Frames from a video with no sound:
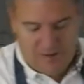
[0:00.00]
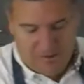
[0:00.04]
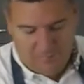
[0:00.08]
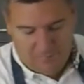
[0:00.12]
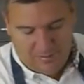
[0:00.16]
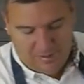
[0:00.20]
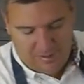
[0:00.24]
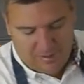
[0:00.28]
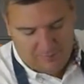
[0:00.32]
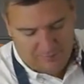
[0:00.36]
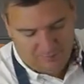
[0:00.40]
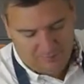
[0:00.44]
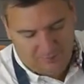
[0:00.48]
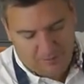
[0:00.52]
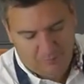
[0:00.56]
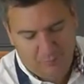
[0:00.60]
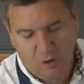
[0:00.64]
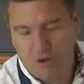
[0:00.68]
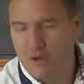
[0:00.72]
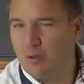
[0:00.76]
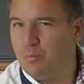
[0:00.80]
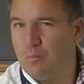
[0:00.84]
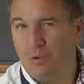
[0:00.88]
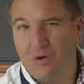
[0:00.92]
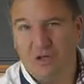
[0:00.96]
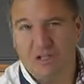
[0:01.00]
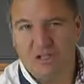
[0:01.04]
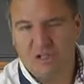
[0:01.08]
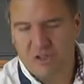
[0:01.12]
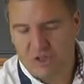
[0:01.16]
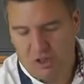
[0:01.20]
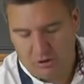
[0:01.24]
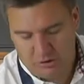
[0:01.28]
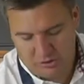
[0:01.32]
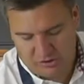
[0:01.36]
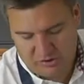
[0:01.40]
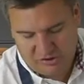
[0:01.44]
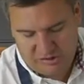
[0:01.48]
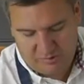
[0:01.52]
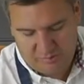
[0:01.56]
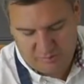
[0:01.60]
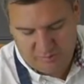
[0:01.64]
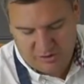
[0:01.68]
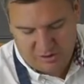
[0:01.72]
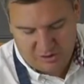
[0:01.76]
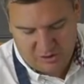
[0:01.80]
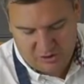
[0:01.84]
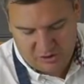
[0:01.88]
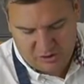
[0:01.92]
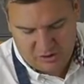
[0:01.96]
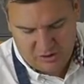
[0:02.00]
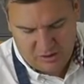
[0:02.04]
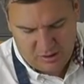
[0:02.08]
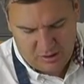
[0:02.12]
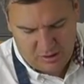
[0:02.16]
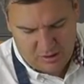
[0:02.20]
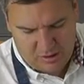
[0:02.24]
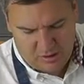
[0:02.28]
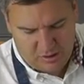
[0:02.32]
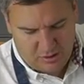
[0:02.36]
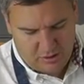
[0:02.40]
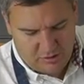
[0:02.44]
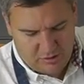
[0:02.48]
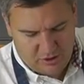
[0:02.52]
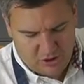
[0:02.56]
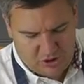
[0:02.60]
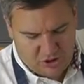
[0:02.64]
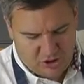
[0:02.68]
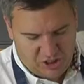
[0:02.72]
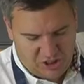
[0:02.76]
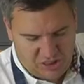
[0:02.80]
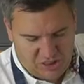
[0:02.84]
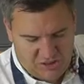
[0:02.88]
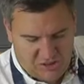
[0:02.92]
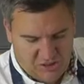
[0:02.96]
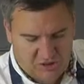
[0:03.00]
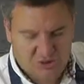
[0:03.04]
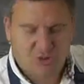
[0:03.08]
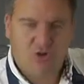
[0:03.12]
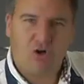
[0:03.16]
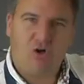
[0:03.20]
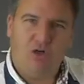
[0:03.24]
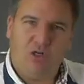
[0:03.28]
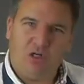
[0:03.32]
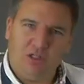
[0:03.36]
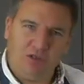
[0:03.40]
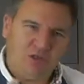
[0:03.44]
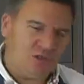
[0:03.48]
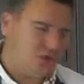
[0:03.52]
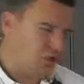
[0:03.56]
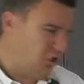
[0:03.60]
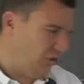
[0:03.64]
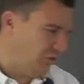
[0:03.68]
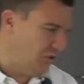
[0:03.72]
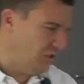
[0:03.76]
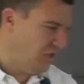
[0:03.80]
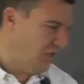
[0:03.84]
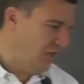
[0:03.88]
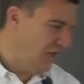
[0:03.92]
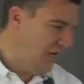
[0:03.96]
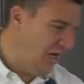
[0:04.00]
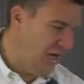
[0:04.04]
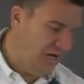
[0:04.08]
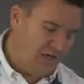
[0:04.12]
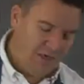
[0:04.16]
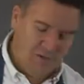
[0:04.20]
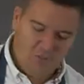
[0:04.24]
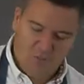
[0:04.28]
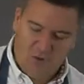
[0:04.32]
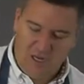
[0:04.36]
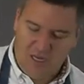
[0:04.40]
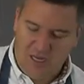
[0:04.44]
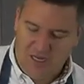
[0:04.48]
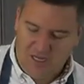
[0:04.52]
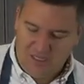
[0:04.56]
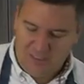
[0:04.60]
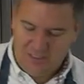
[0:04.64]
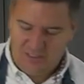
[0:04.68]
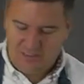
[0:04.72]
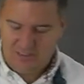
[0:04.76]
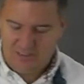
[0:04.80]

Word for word: pepper. I'm not going to put any salt in because the cheese has got salt in it anyway and